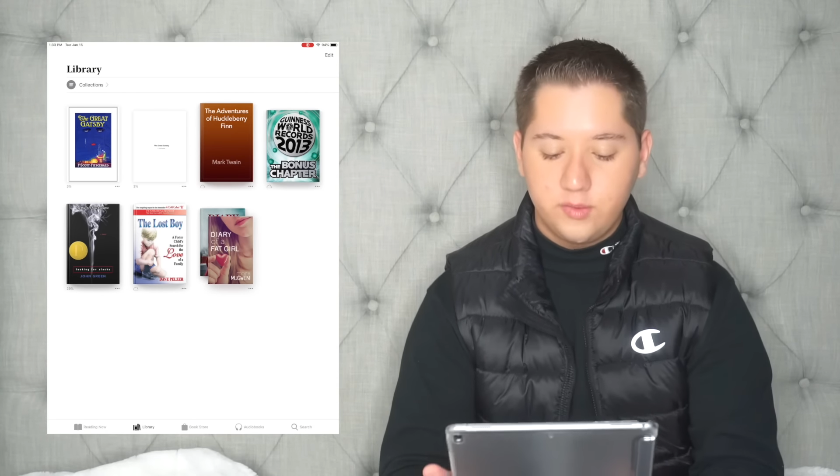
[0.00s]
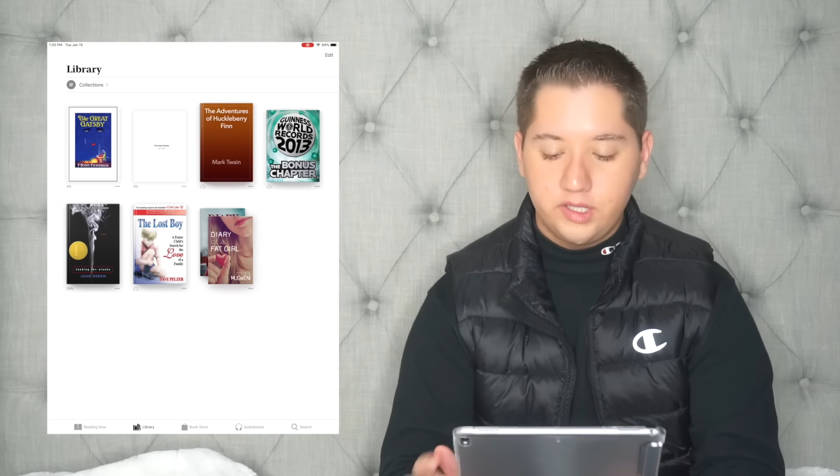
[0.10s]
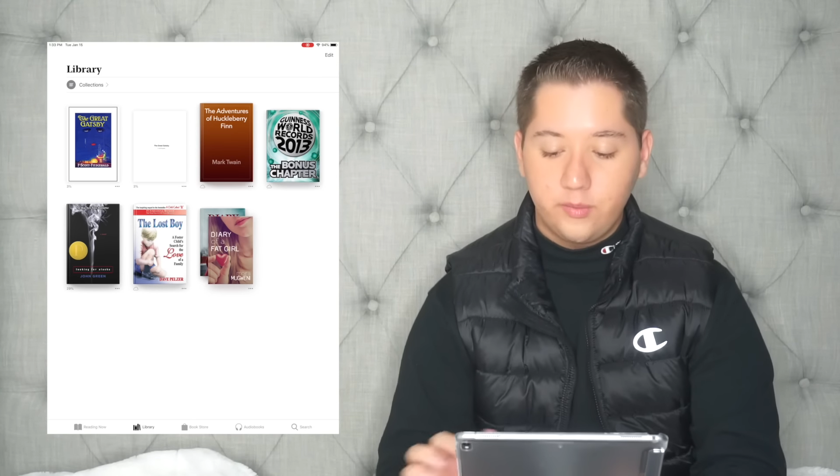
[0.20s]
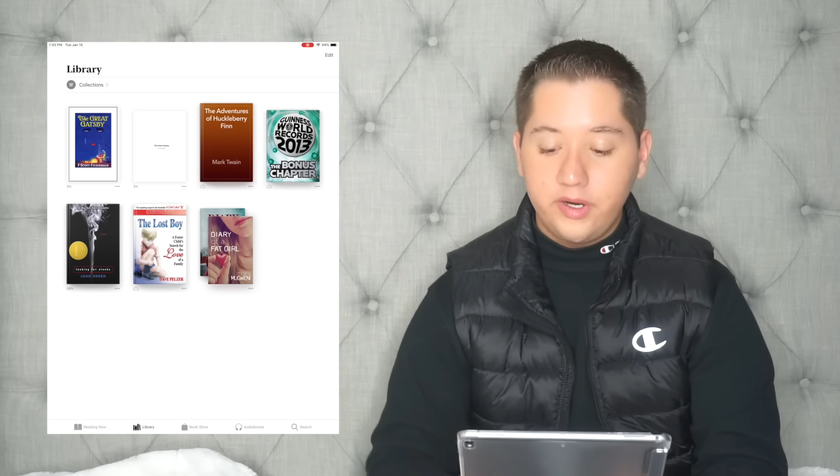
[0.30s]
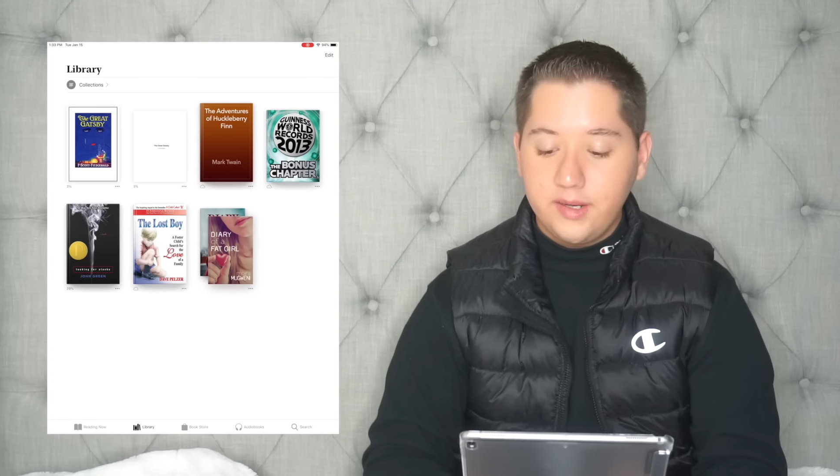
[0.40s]
to
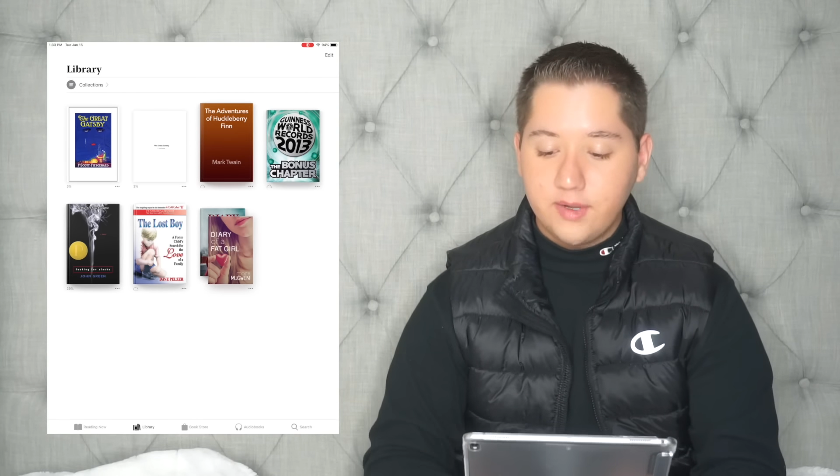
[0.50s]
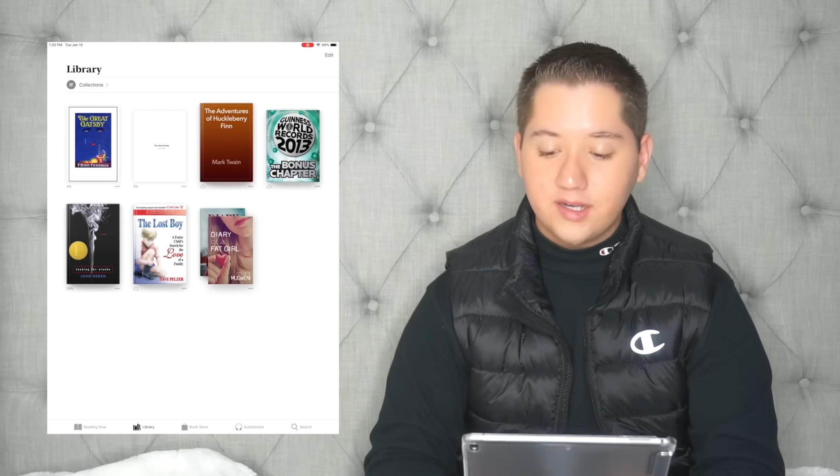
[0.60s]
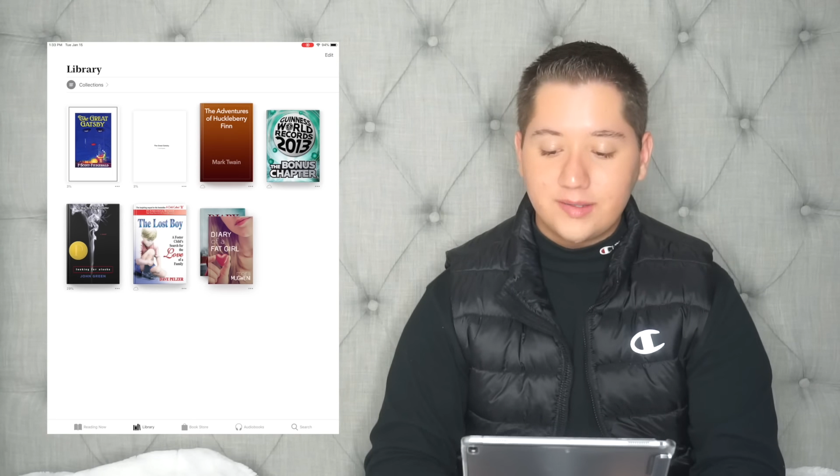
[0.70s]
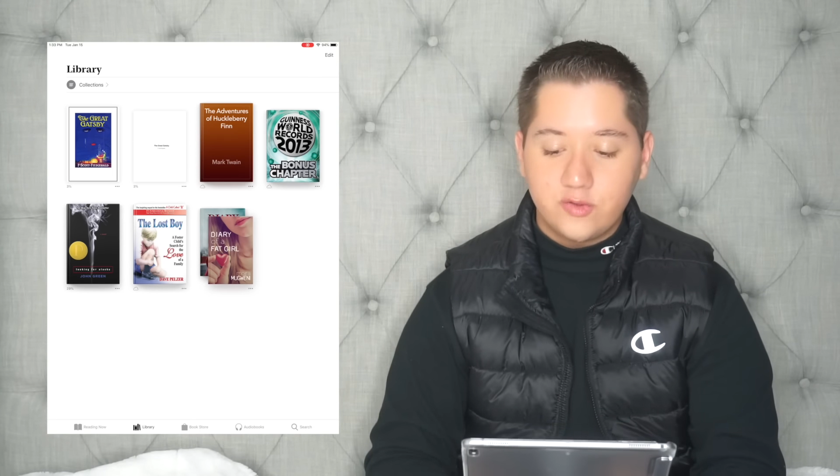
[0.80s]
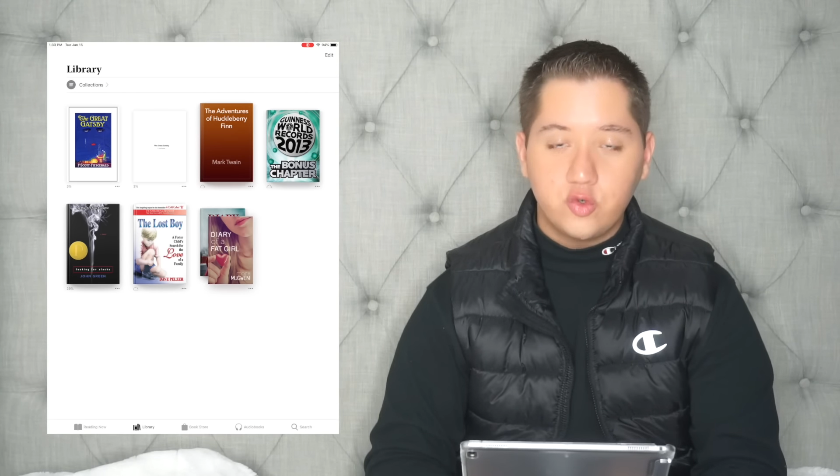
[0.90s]
really read
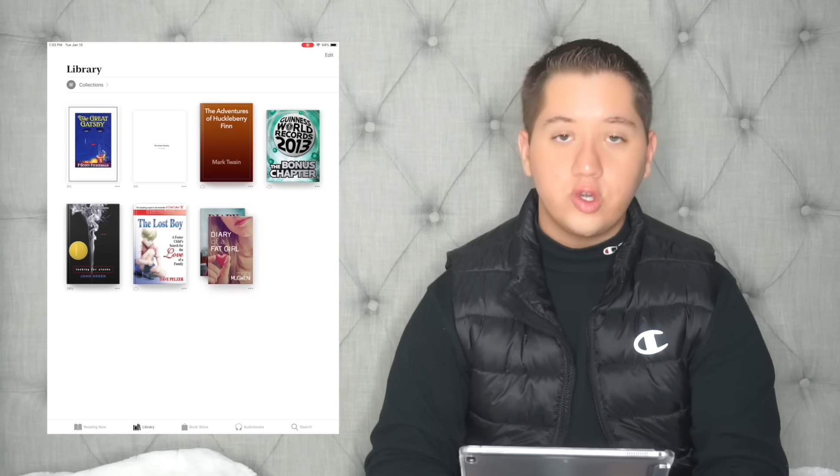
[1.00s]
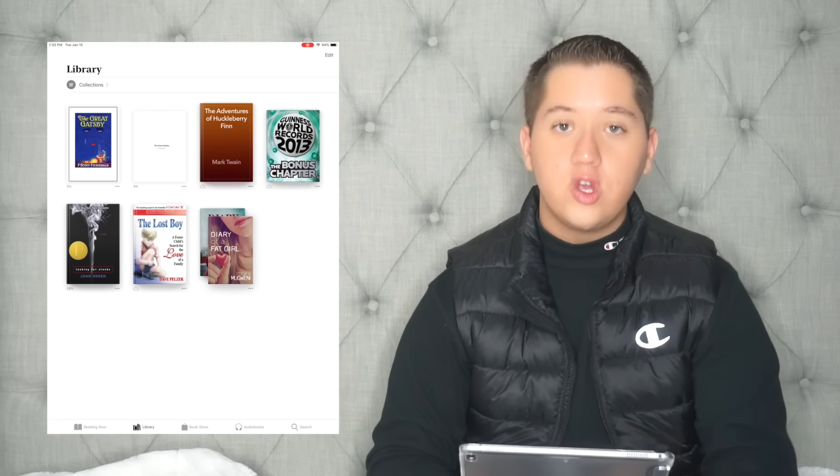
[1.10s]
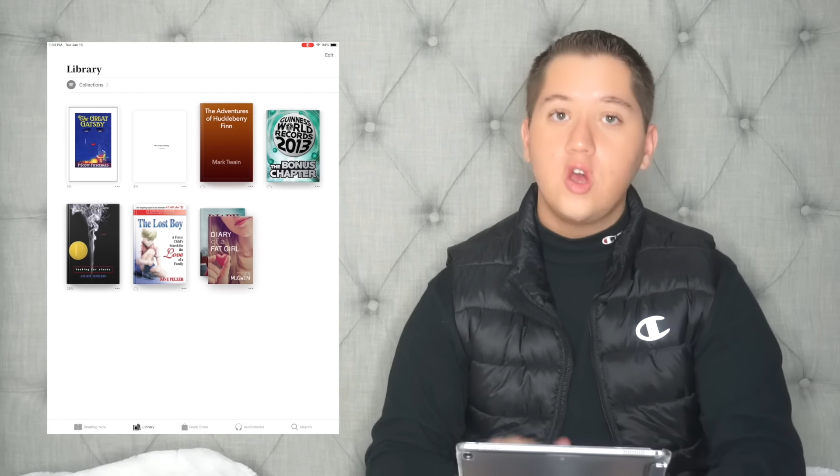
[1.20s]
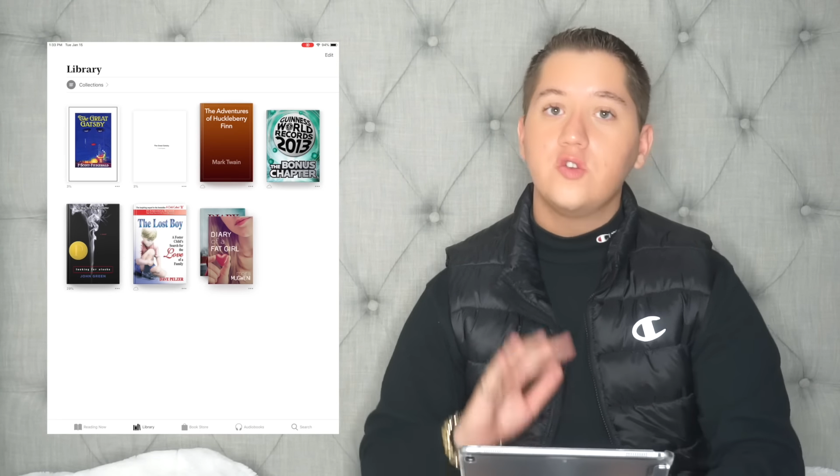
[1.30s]
because I was doing